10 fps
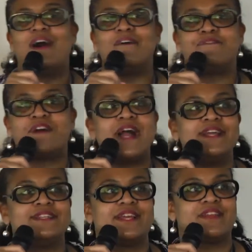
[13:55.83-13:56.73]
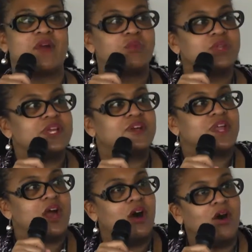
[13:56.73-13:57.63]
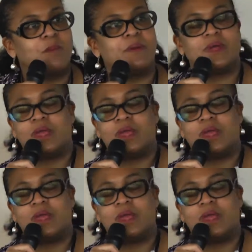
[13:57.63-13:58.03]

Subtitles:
finding that really could help